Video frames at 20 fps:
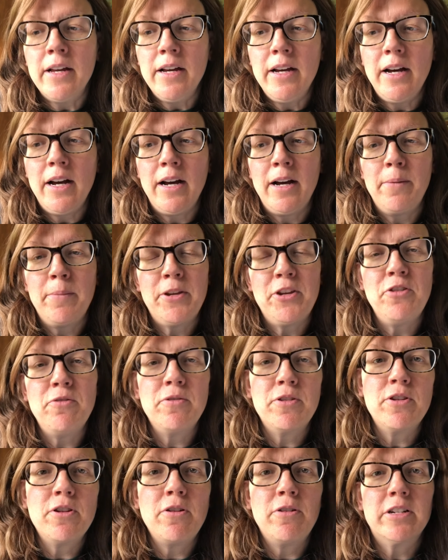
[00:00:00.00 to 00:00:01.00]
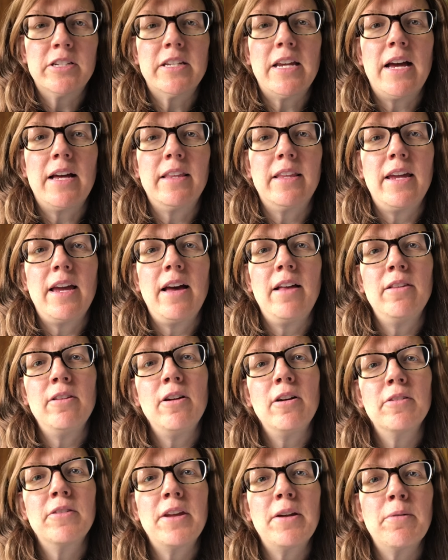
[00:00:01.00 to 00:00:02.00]
and you would know exactly how
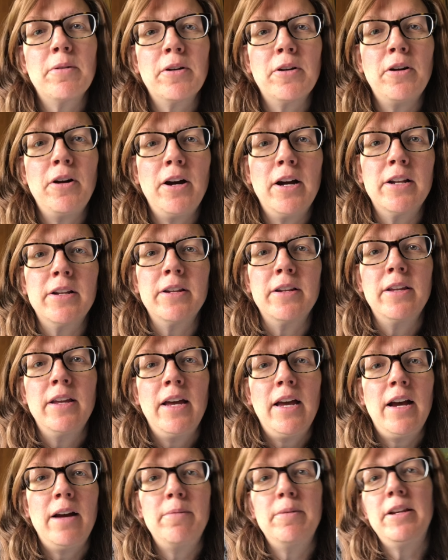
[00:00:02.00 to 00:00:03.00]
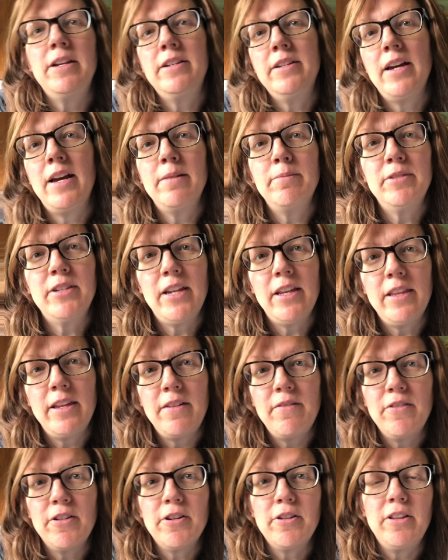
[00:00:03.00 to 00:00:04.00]
long they were gone, how many times they
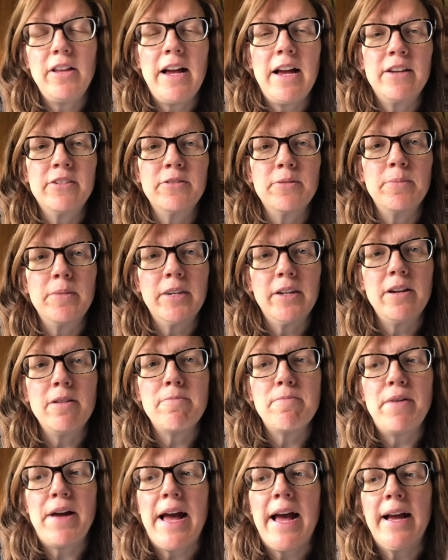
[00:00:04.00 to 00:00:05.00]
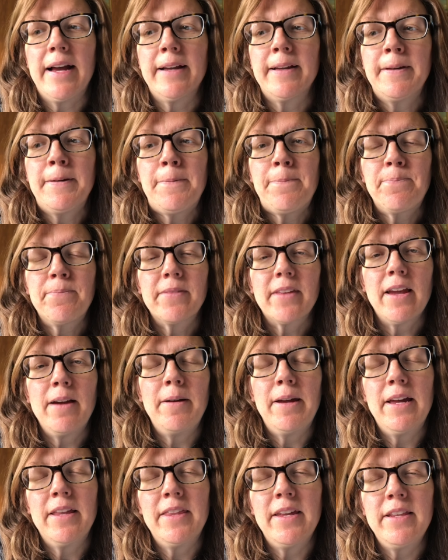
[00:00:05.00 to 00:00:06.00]
leave your classroom and come back. I
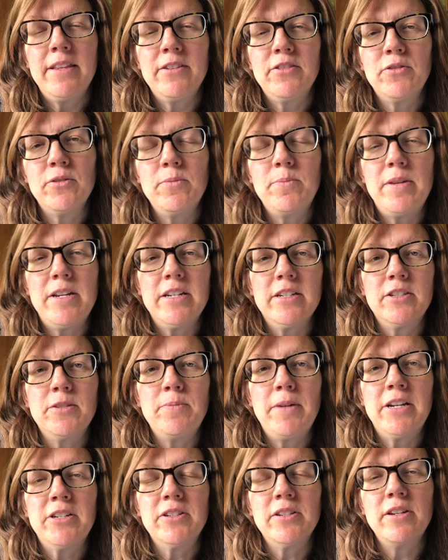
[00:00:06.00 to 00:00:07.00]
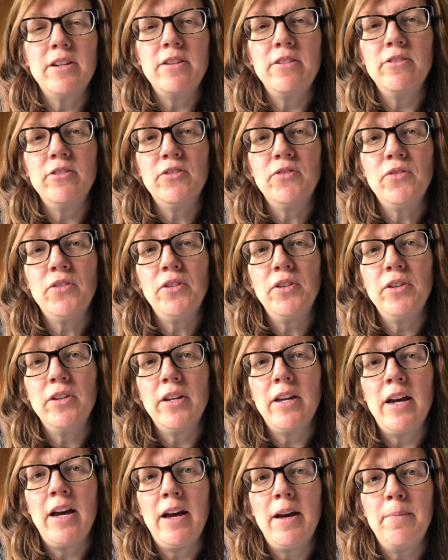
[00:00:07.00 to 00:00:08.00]
mean, I think this would be especially useful
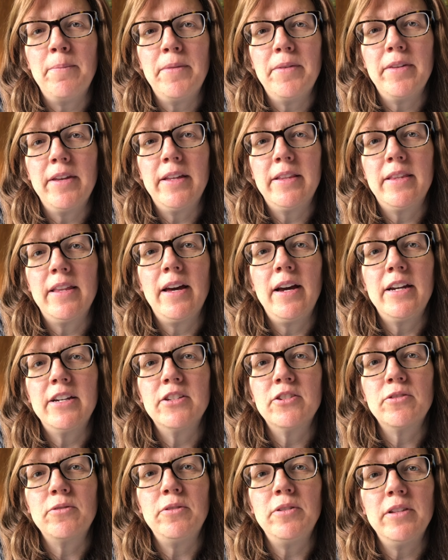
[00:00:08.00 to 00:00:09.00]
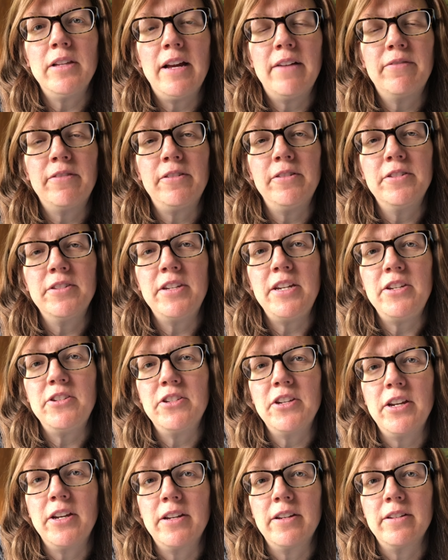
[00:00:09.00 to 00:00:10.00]
at the high school level,
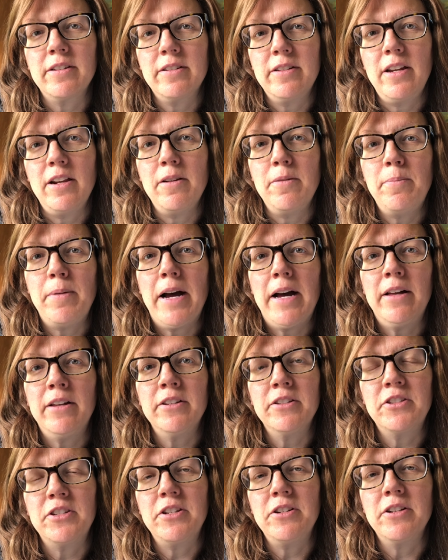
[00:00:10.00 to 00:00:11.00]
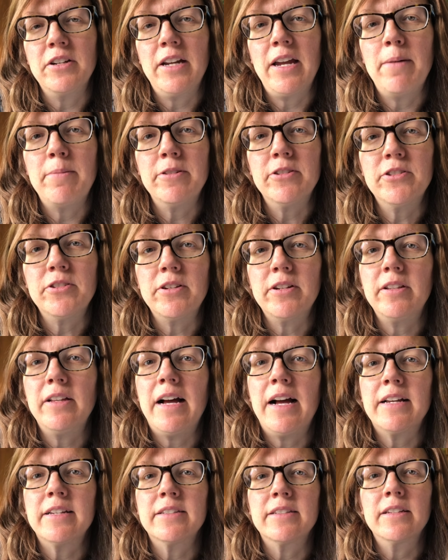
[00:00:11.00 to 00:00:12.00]
teaching, biology or chemistry
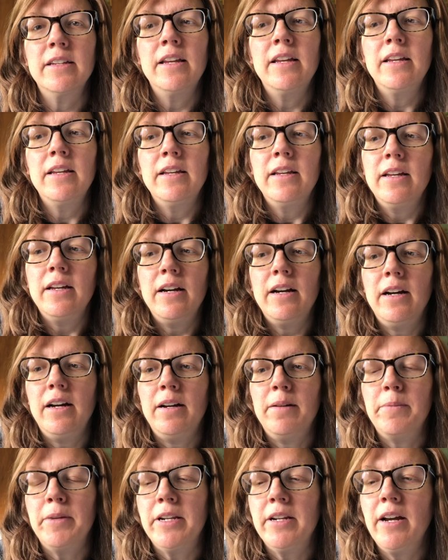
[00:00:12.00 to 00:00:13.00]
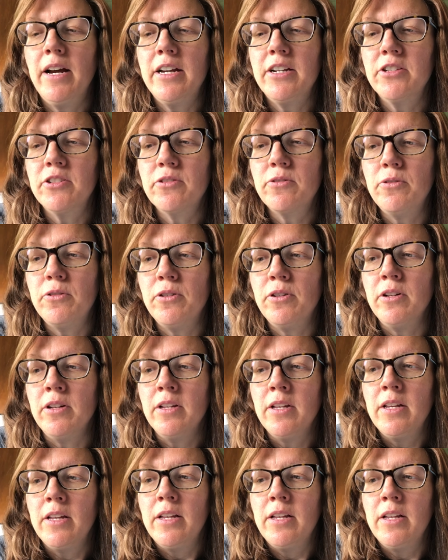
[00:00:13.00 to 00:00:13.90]
class in high school.